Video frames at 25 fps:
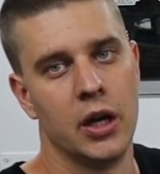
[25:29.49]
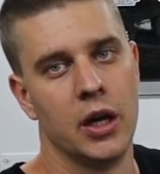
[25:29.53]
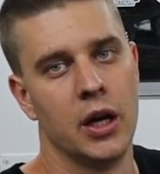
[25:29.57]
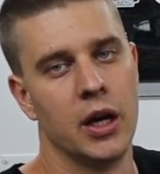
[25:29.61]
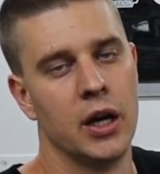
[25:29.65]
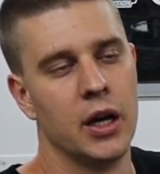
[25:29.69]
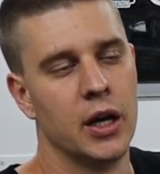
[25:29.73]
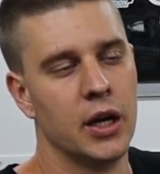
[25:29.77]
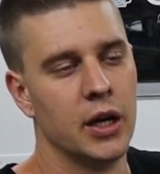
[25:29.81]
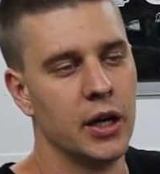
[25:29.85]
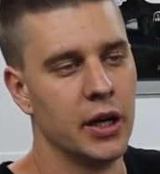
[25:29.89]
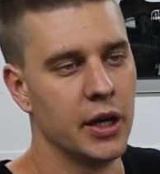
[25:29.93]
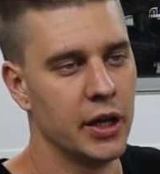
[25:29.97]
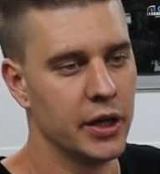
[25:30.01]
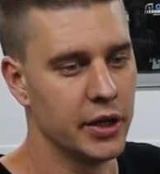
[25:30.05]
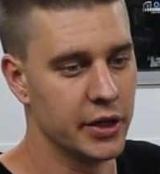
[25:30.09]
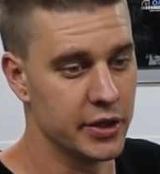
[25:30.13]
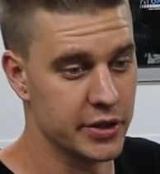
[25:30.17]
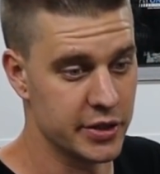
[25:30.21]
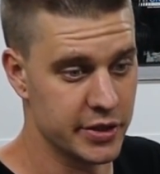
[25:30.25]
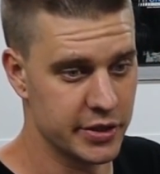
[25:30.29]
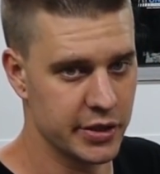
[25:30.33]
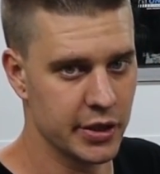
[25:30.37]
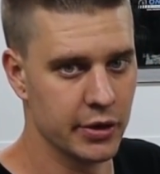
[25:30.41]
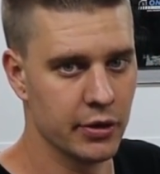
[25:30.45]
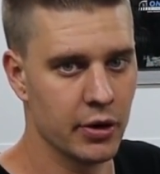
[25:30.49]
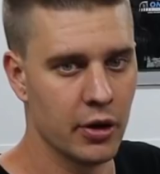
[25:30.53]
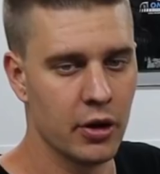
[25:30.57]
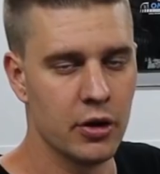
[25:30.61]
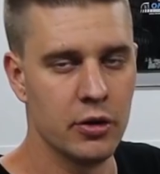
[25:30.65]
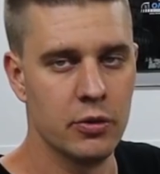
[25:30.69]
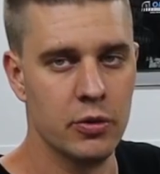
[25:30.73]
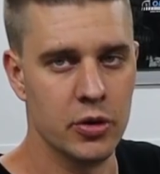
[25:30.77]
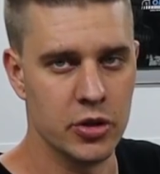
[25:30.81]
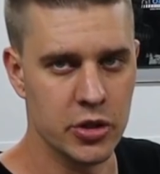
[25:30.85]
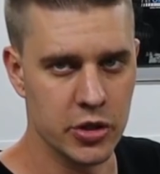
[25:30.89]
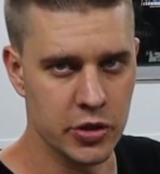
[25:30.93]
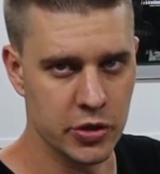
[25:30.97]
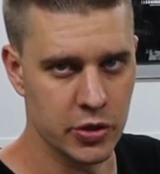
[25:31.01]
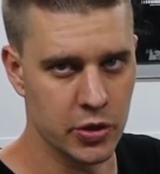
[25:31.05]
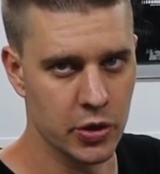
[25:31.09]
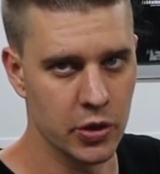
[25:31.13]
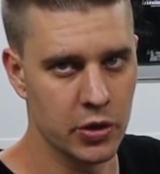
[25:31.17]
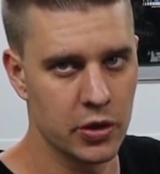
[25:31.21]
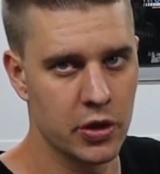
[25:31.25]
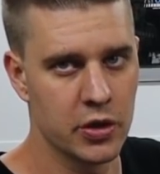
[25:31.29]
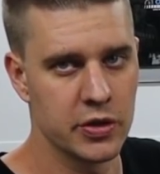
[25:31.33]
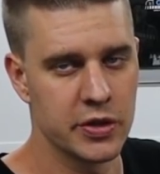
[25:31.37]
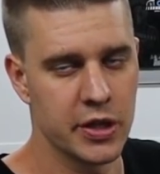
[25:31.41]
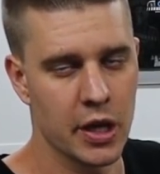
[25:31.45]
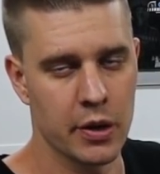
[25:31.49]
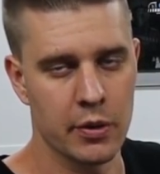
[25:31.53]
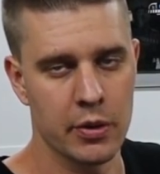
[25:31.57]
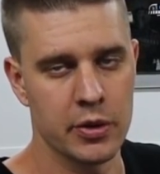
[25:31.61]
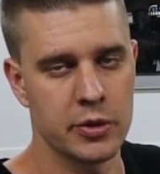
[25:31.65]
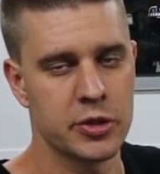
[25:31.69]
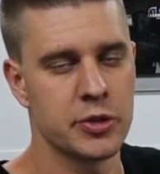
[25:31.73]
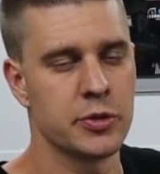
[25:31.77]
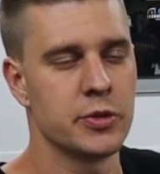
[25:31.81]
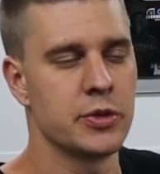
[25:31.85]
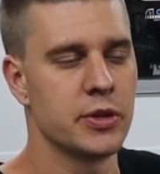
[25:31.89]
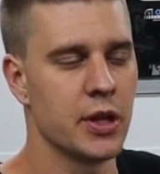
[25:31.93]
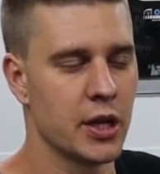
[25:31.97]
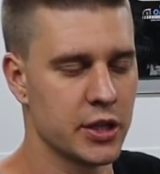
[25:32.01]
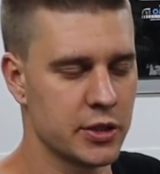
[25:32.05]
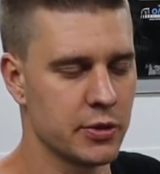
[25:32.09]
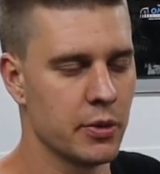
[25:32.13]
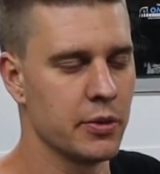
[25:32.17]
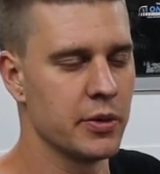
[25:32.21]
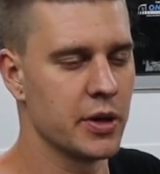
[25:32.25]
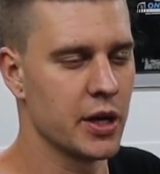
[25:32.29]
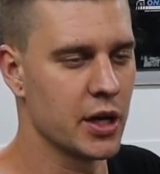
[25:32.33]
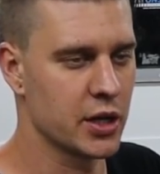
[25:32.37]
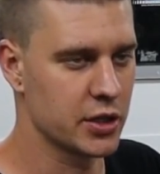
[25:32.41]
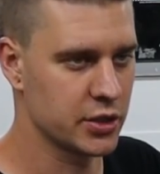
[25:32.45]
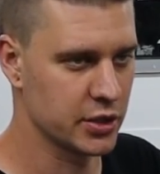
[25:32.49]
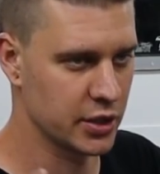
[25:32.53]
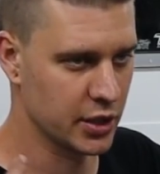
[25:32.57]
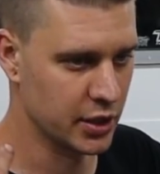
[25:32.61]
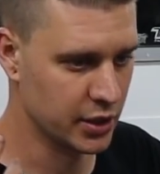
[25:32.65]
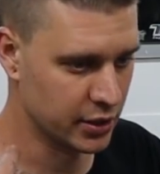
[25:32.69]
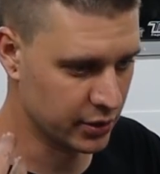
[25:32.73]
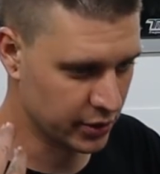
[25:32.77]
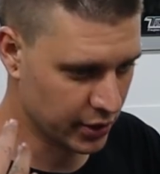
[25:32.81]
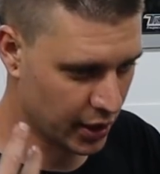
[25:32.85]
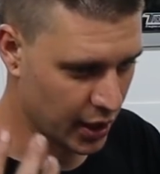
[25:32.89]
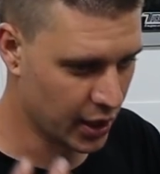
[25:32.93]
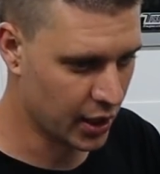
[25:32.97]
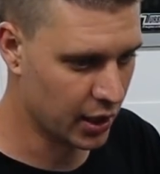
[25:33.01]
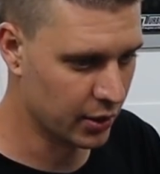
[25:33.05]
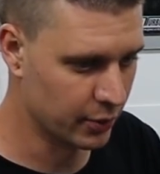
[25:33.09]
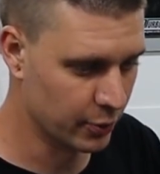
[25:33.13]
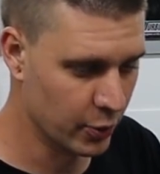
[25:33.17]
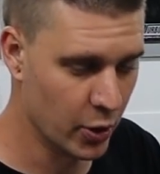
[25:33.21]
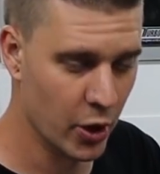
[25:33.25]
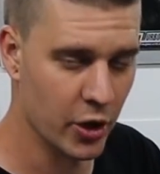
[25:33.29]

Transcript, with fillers: Uh, and it's zero, which is good because that was, that's what we actually uh,